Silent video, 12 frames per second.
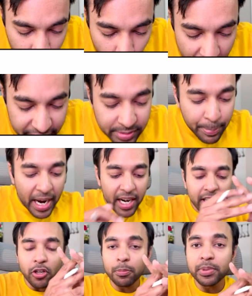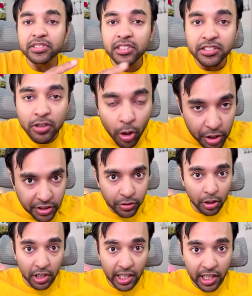to expand your business
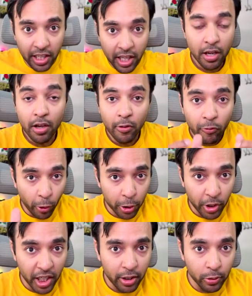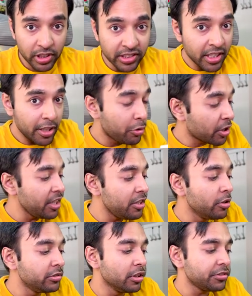horizontally. What you can do is you can
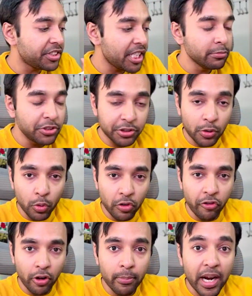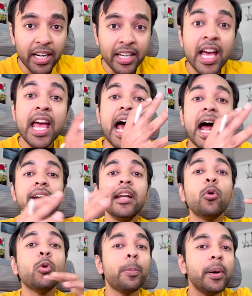use your same store format and
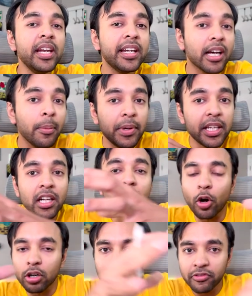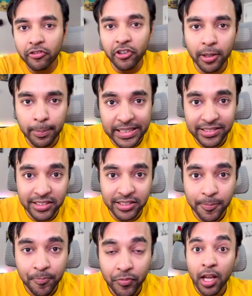open it up in a lot of different places.
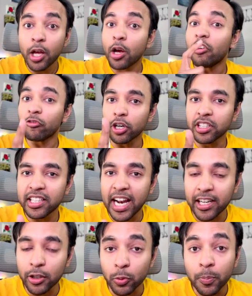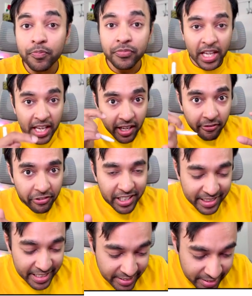What did that do? With
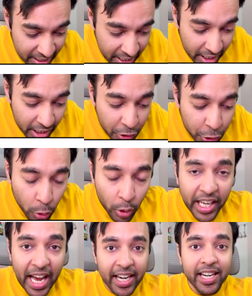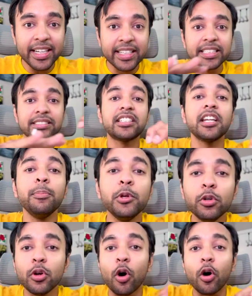this, you can
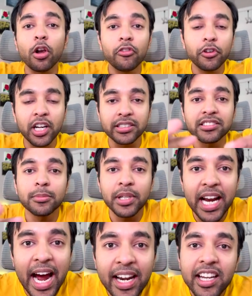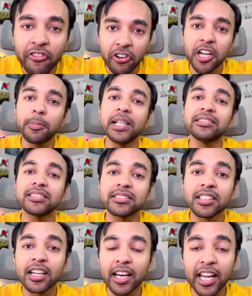distribute all of your customer at different places,
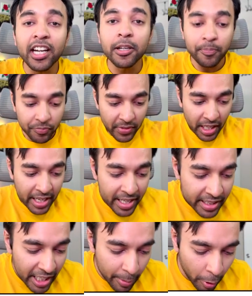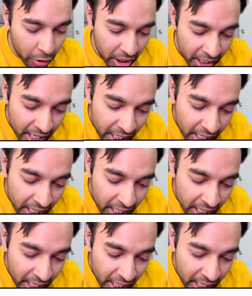correct? Think about it.